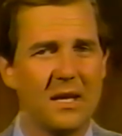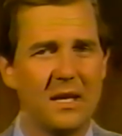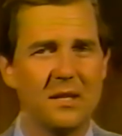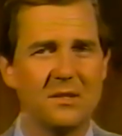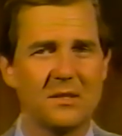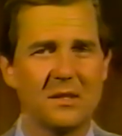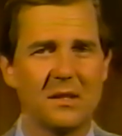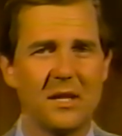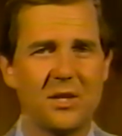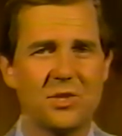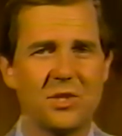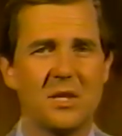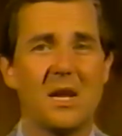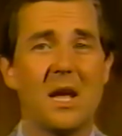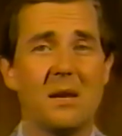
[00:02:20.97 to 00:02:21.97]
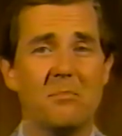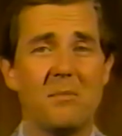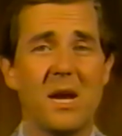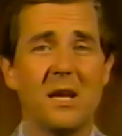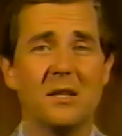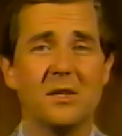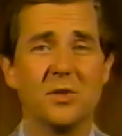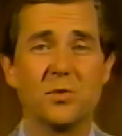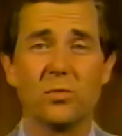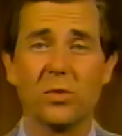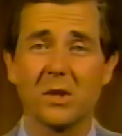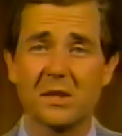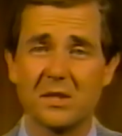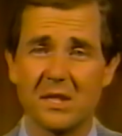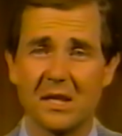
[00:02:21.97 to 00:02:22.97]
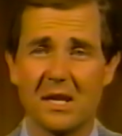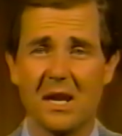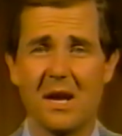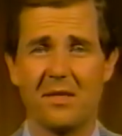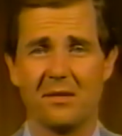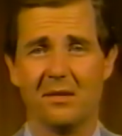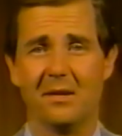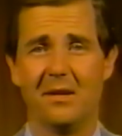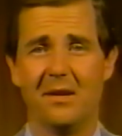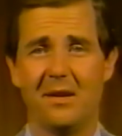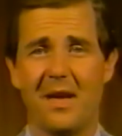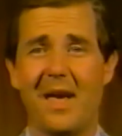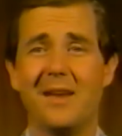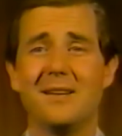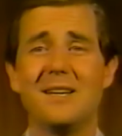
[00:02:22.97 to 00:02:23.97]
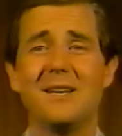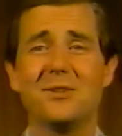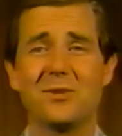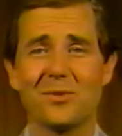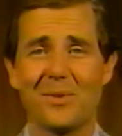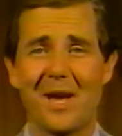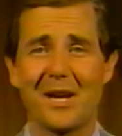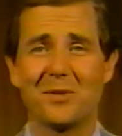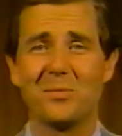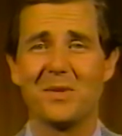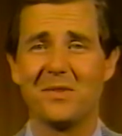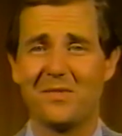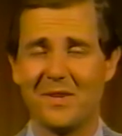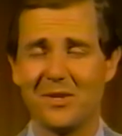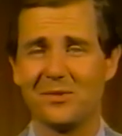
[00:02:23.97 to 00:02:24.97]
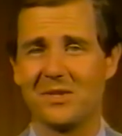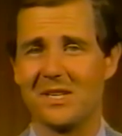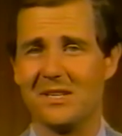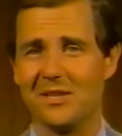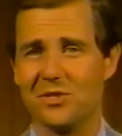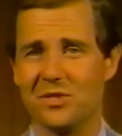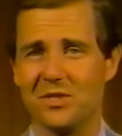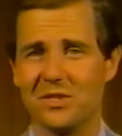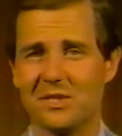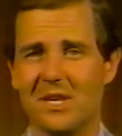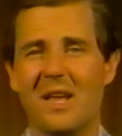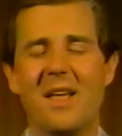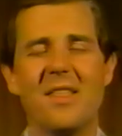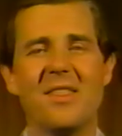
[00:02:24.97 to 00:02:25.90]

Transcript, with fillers: installation, and maintenance work together and interact with field conditions,